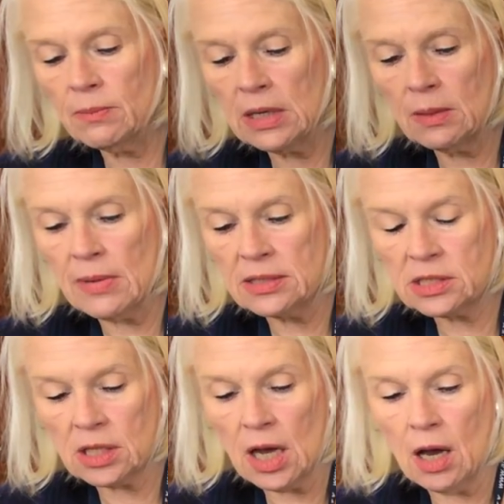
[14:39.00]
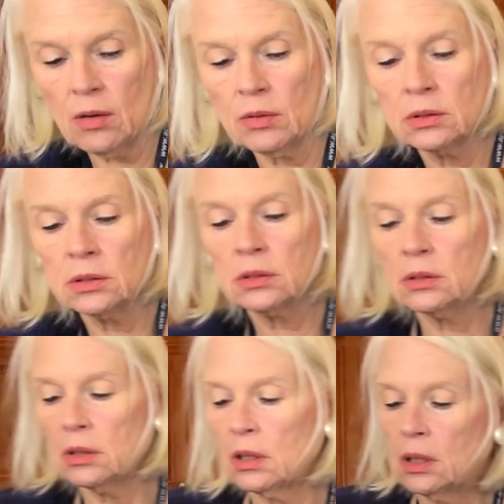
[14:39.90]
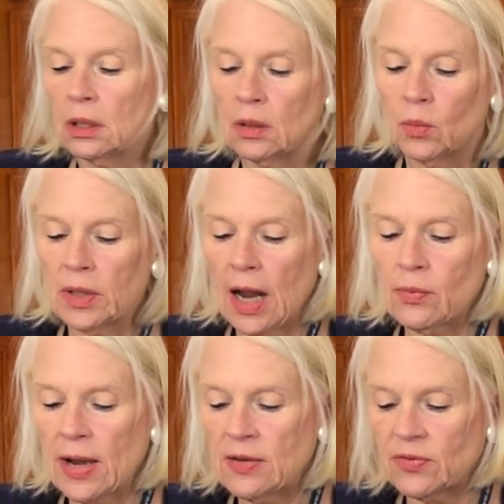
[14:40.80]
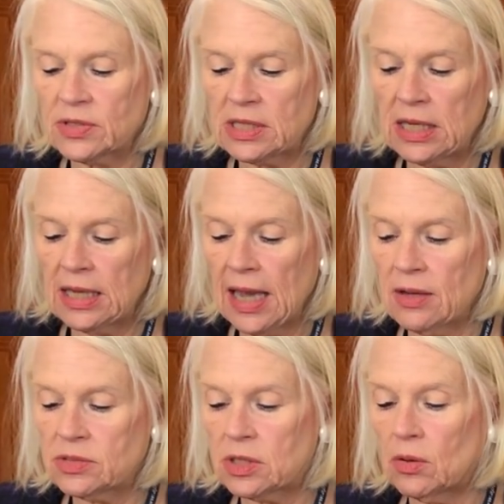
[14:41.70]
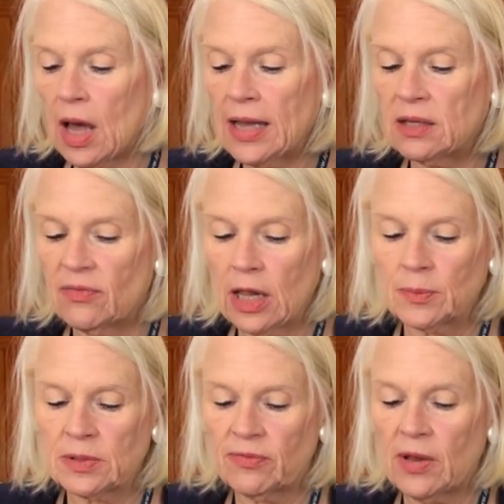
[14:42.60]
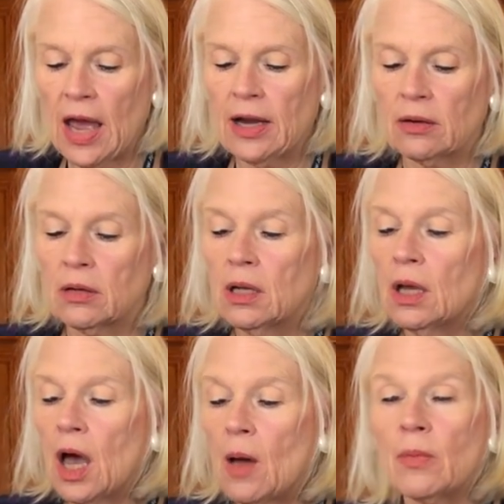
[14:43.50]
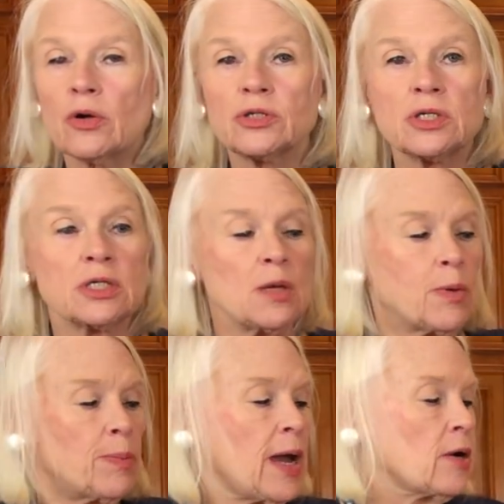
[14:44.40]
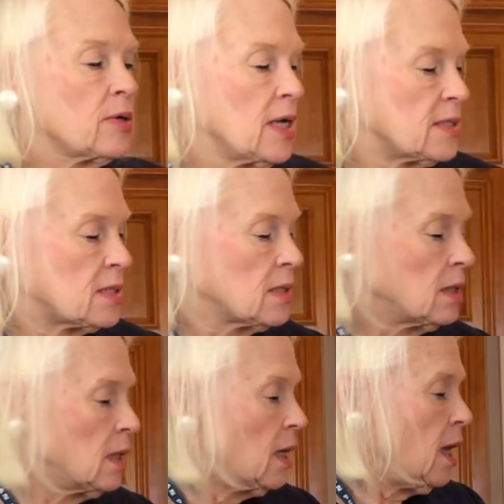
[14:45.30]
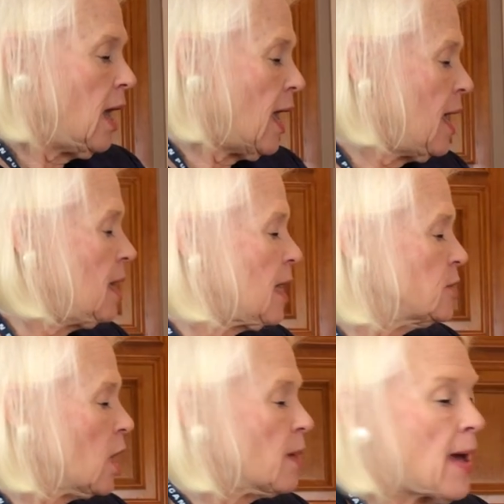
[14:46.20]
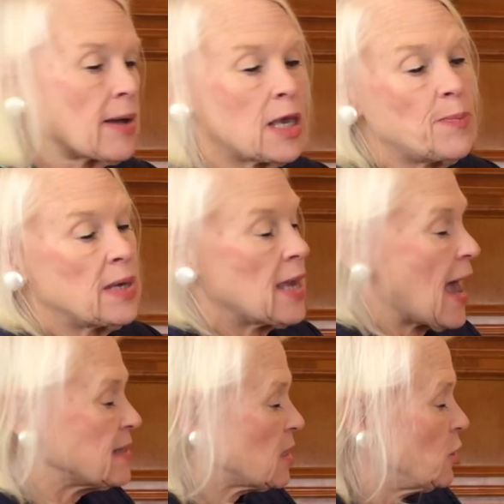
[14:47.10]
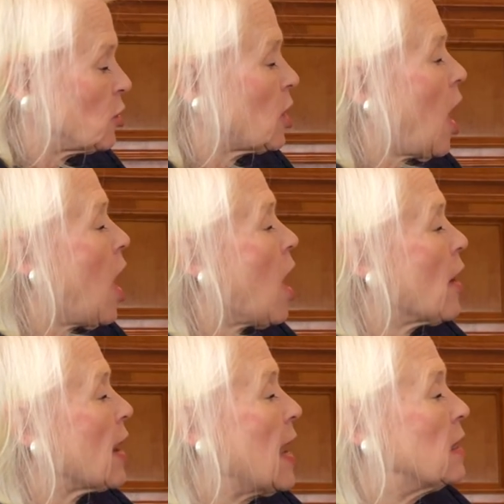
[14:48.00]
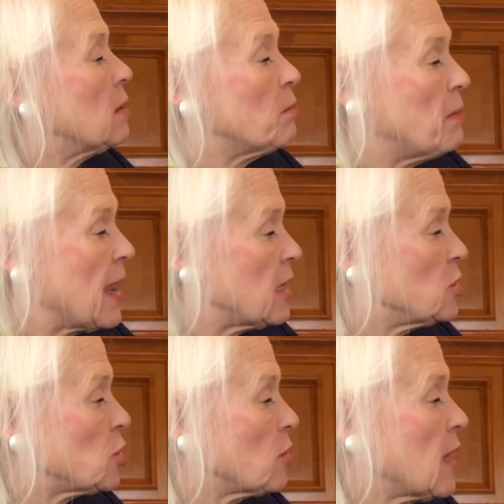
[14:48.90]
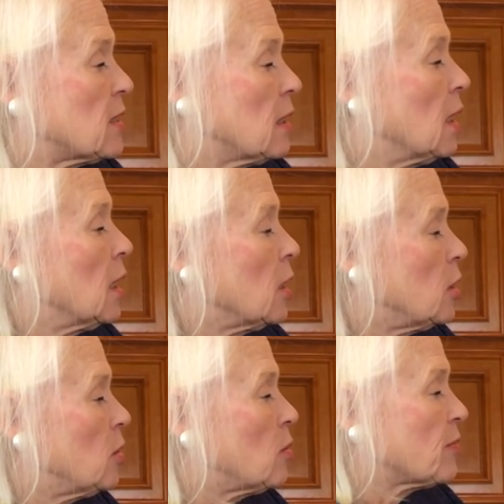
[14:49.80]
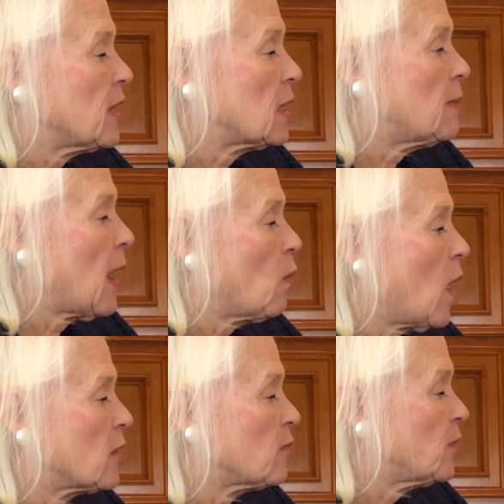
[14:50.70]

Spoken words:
many months ago, when I ran for city council, I developed a flyer, Emergency Preparedness. And I talk about keeping gas in your car and making sure that you are thinking about water,